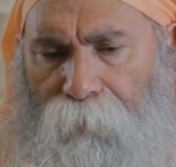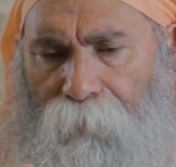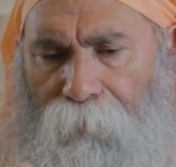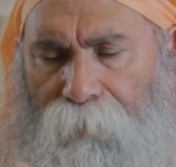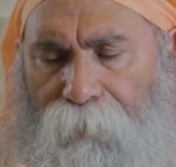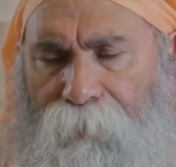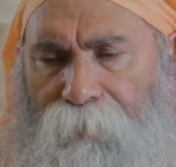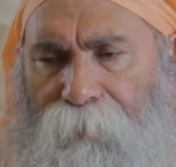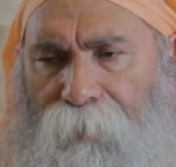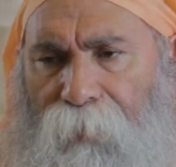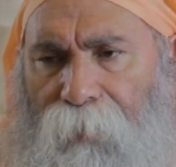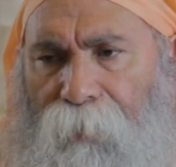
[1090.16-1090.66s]

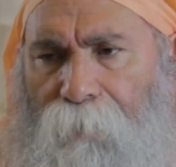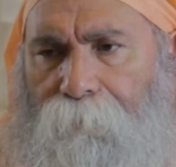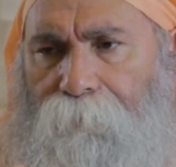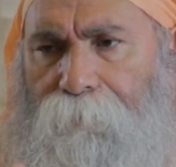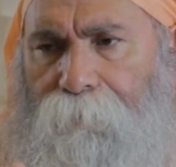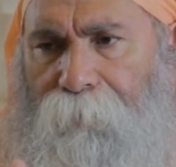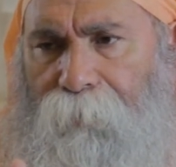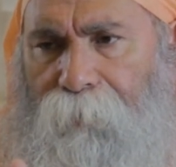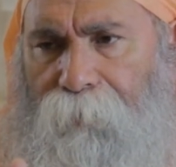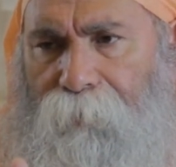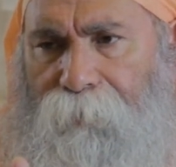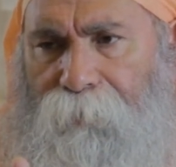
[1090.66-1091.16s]
is the
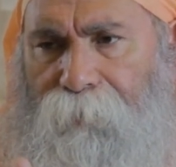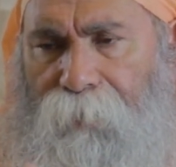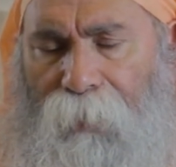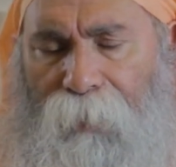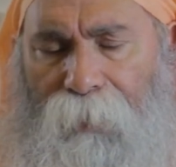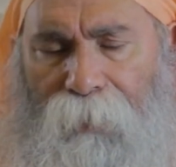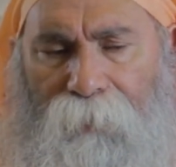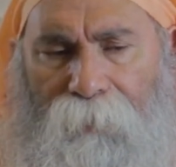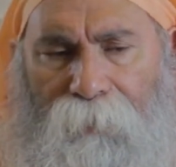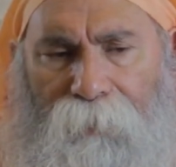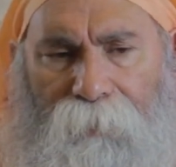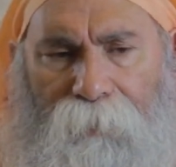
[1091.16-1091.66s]
peace.
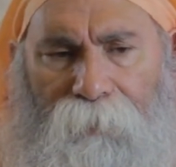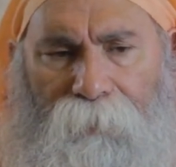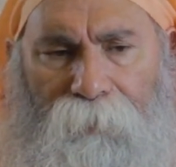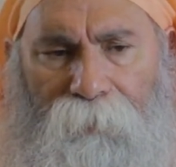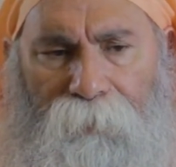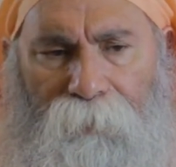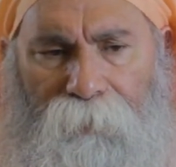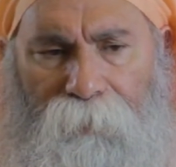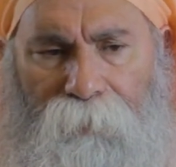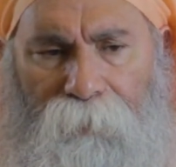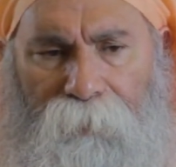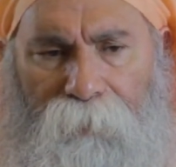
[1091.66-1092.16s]

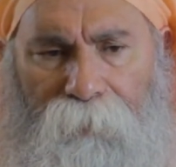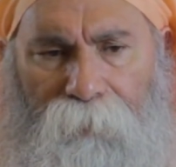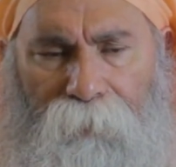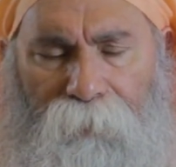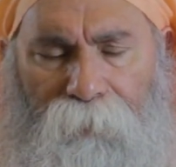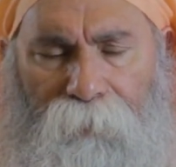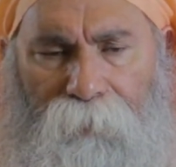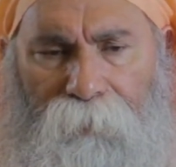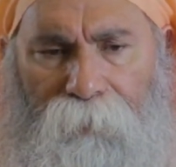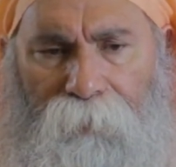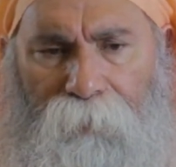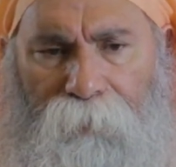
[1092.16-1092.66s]

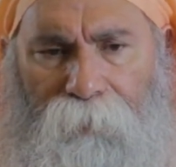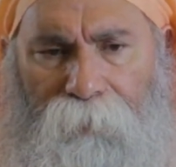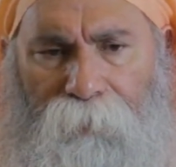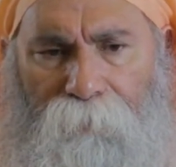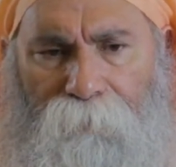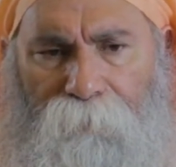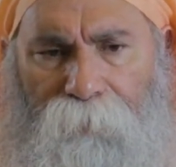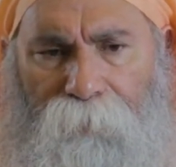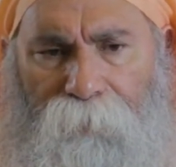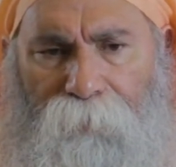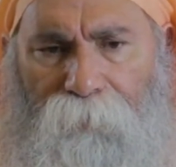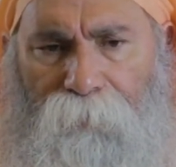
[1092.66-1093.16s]
In
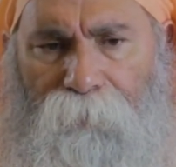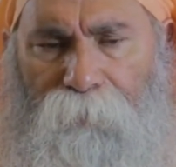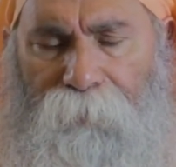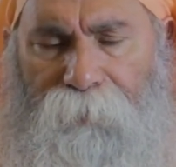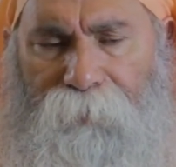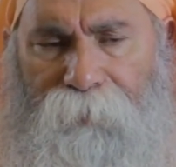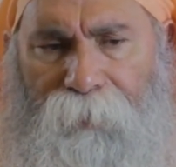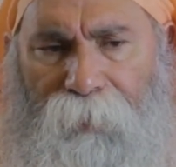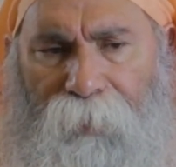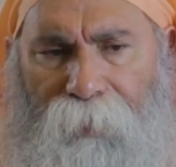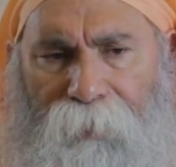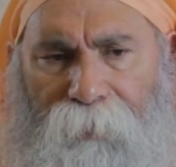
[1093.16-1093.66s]
Hebrew, we
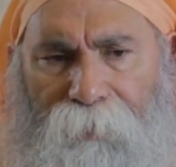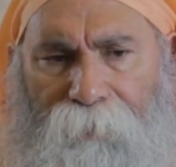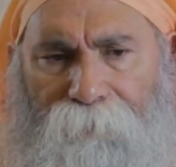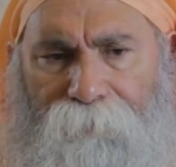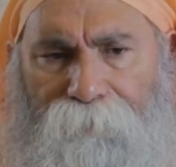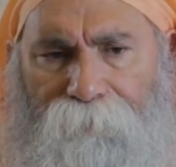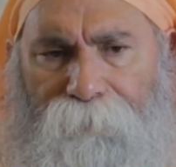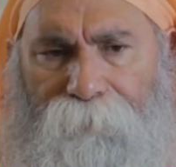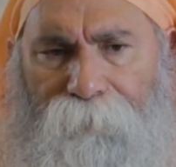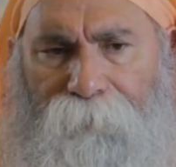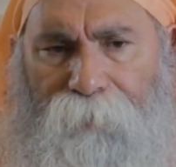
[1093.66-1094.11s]
say